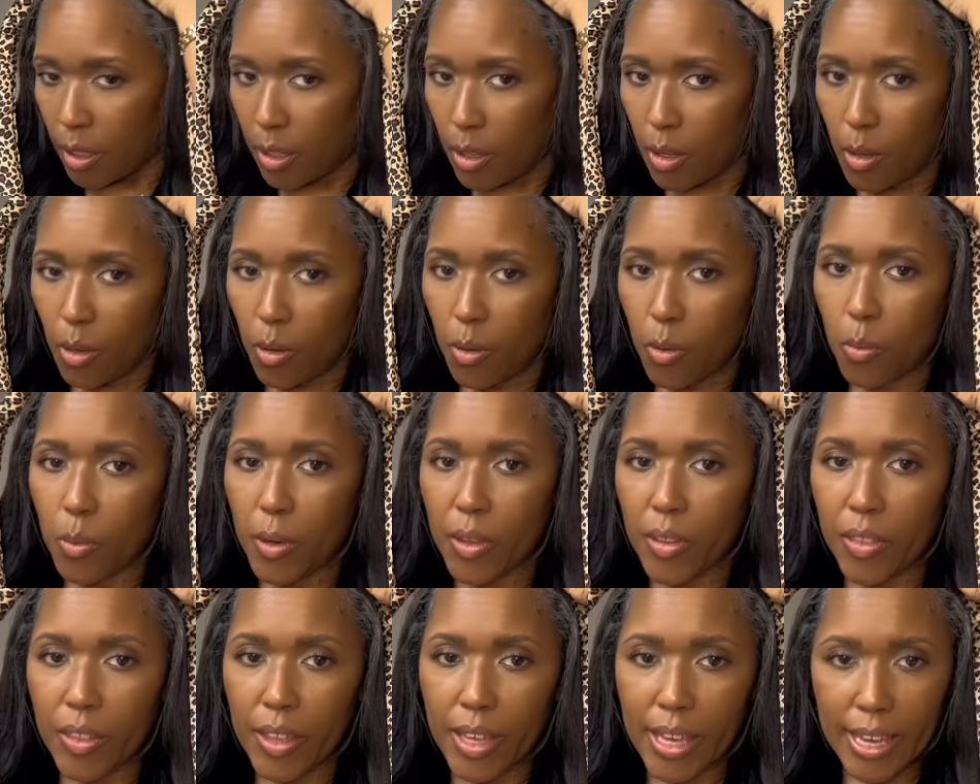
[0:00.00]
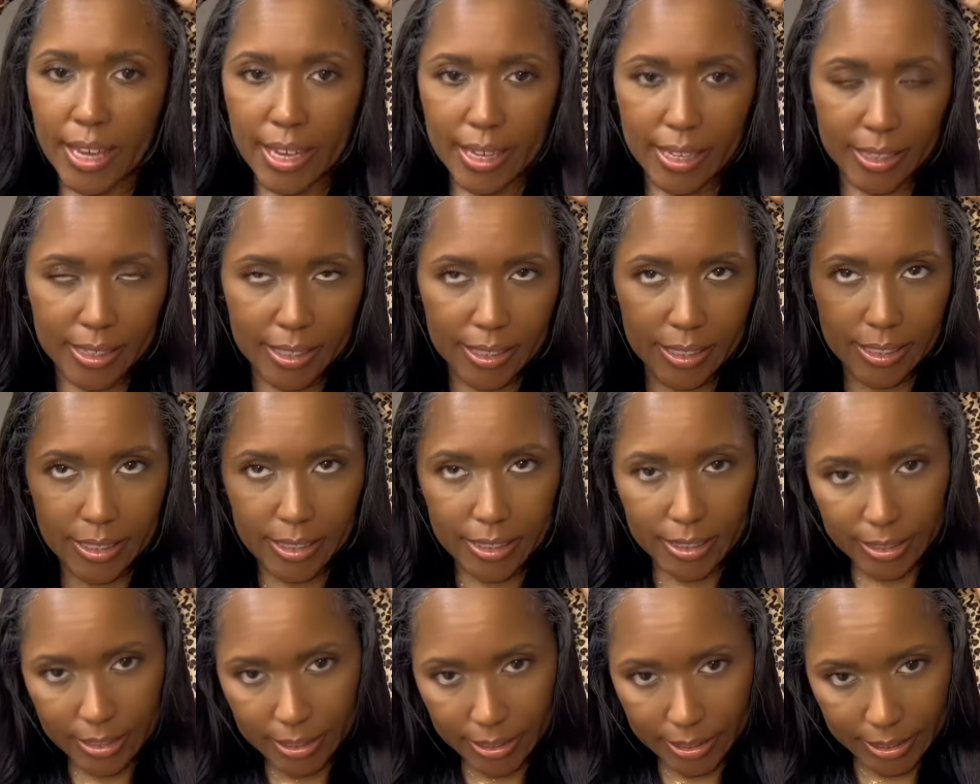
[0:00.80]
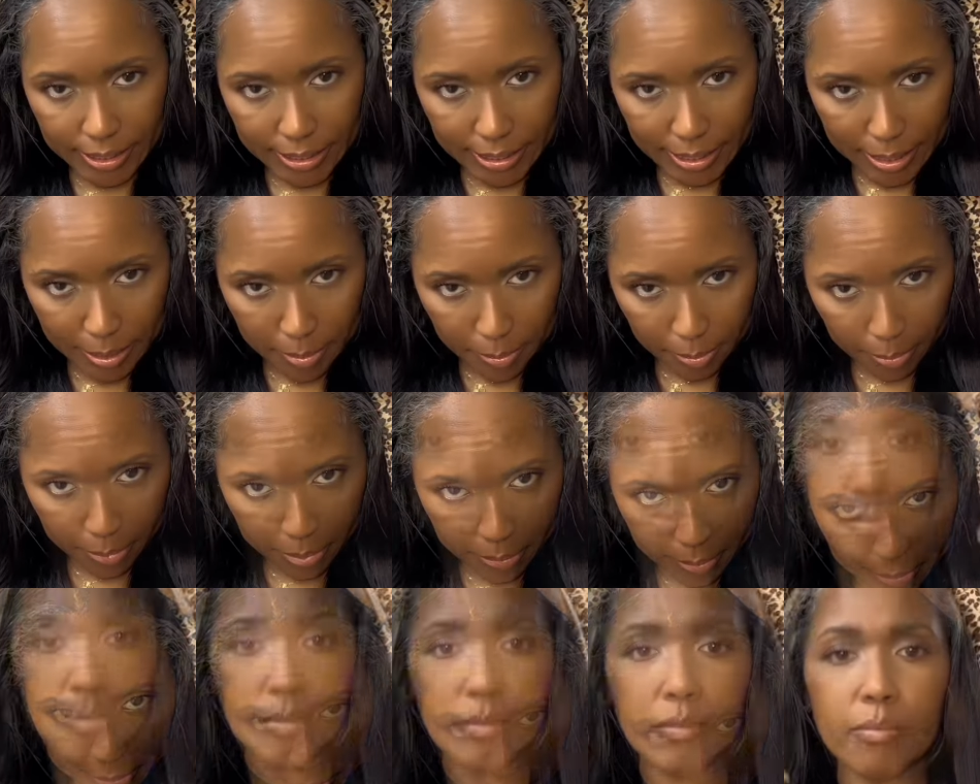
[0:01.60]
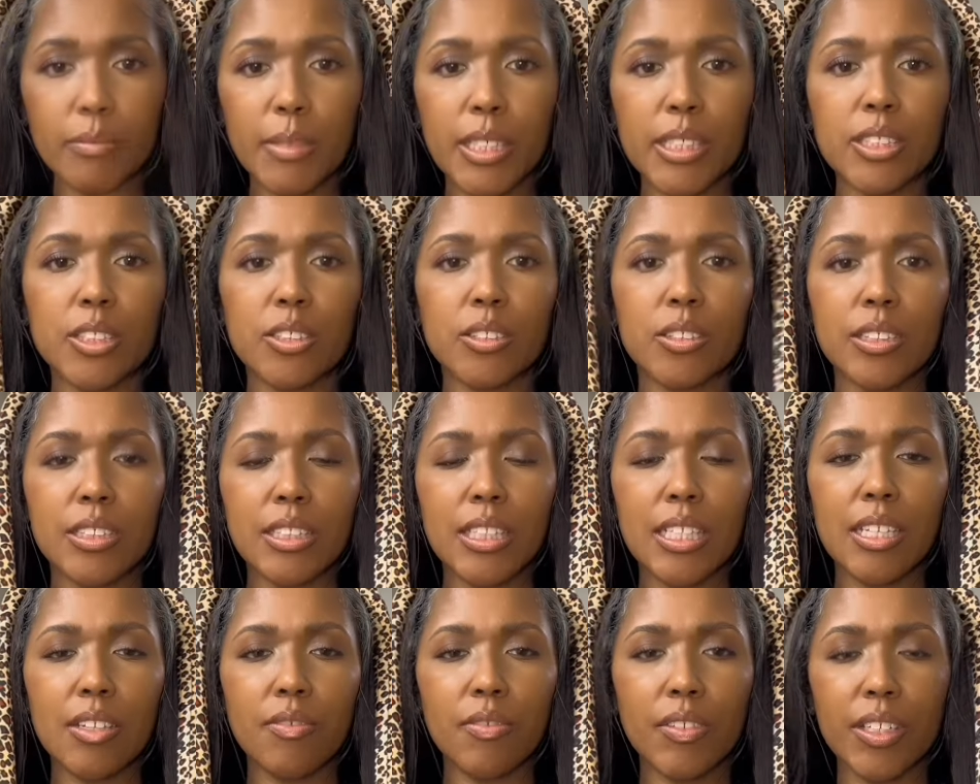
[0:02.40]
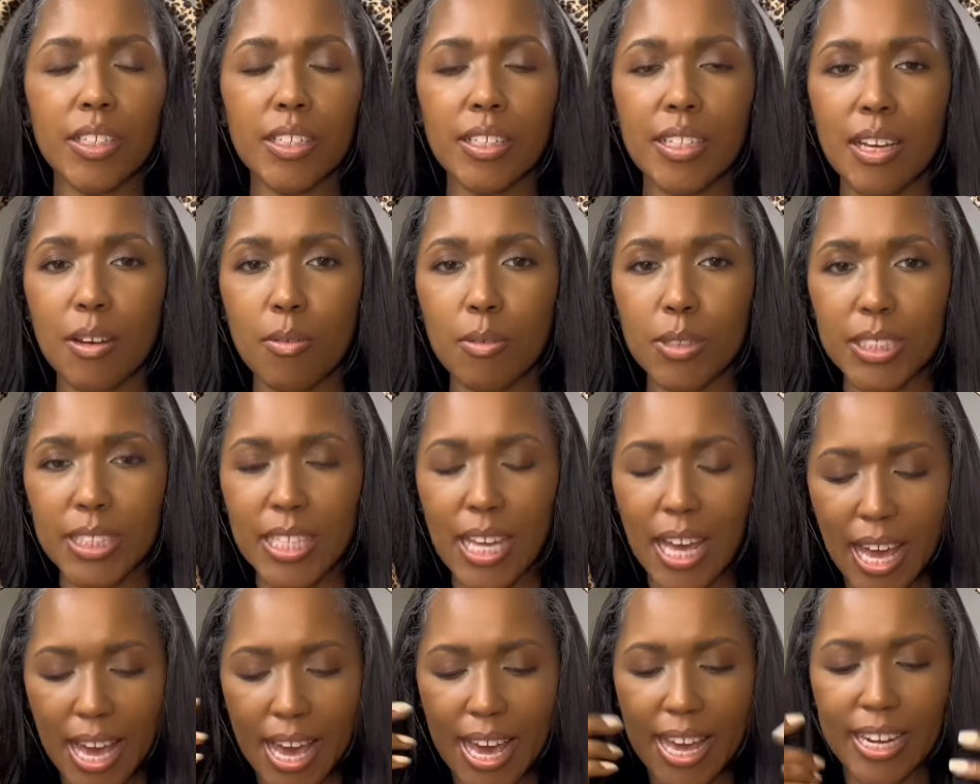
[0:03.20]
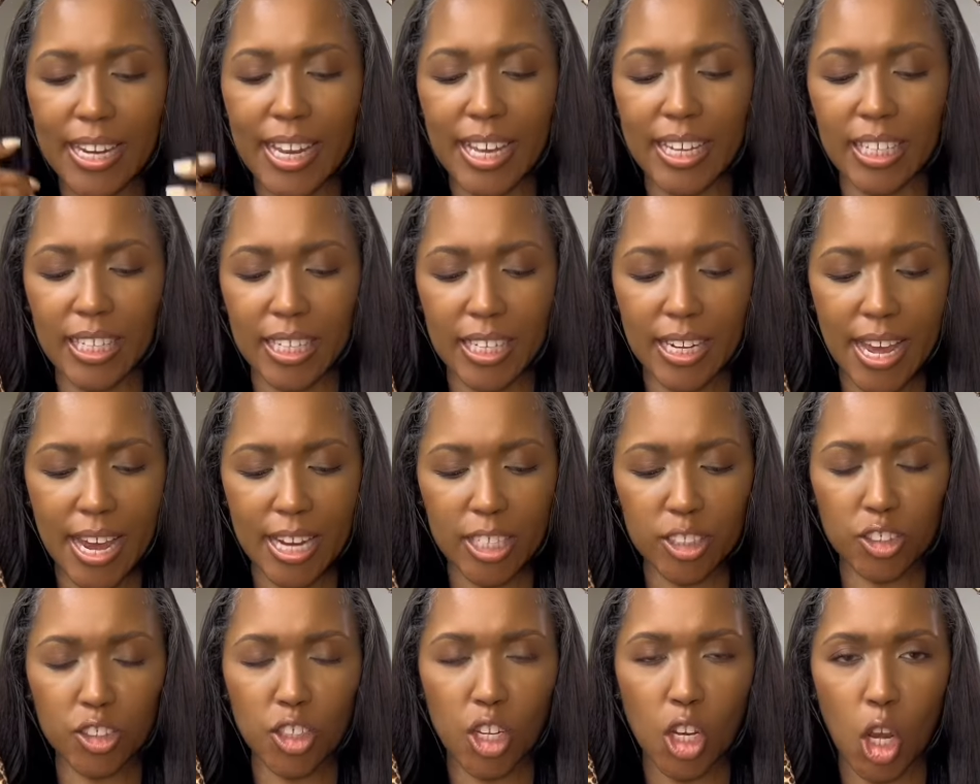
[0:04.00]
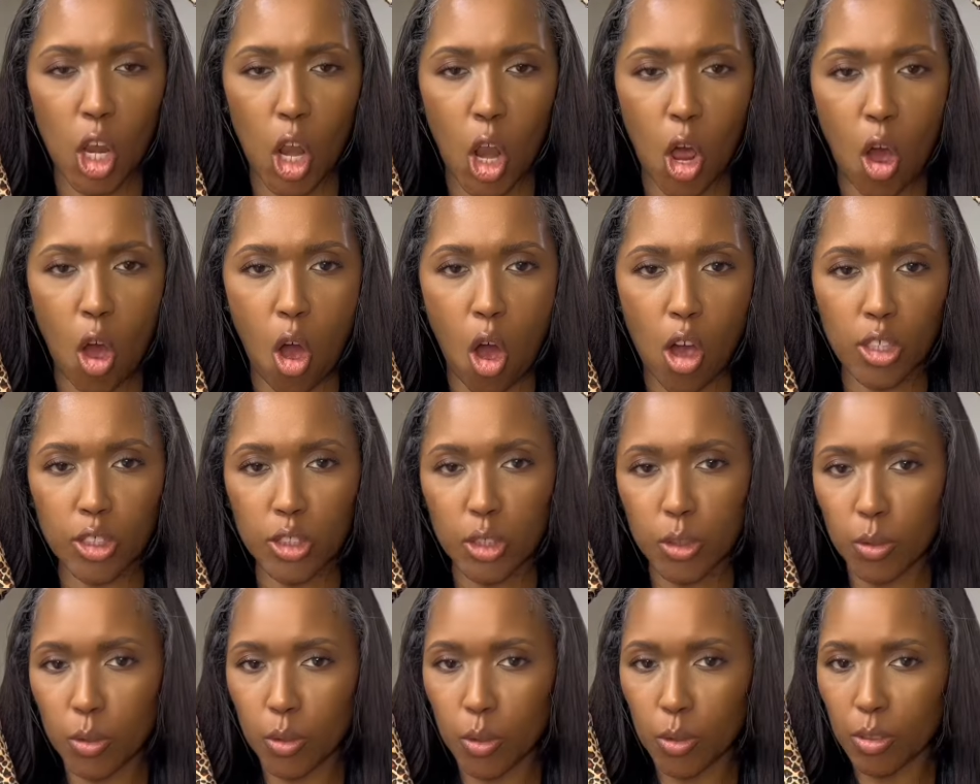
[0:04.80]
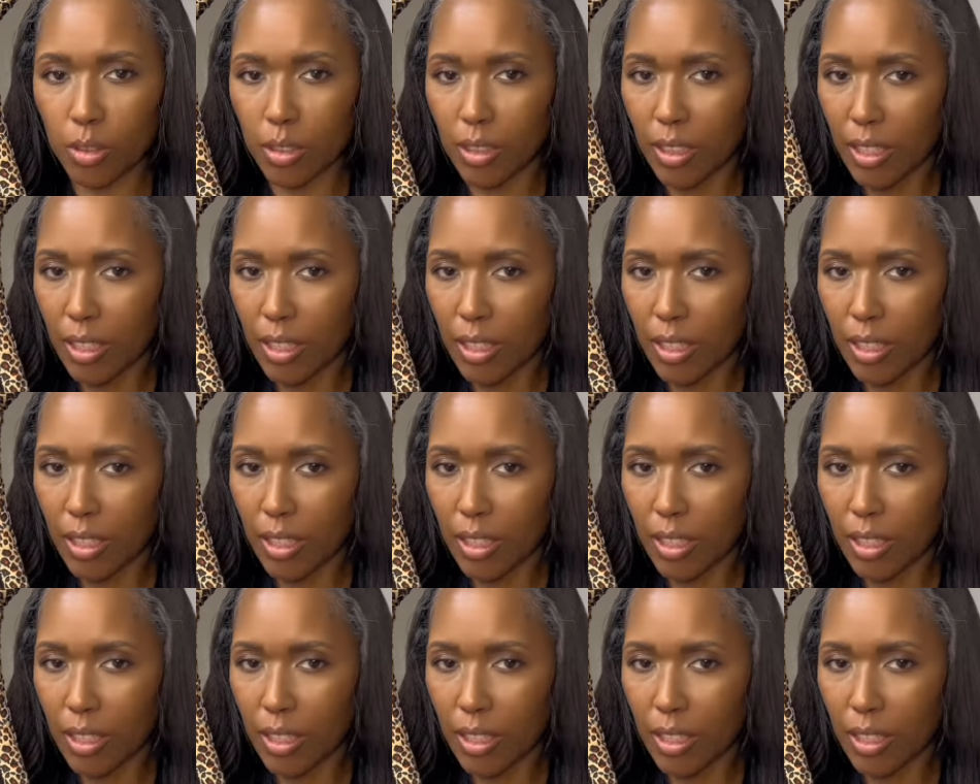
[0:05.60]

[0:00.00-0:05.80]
with a clamp. Make sure it's even. I wish I had like an extra long noodle.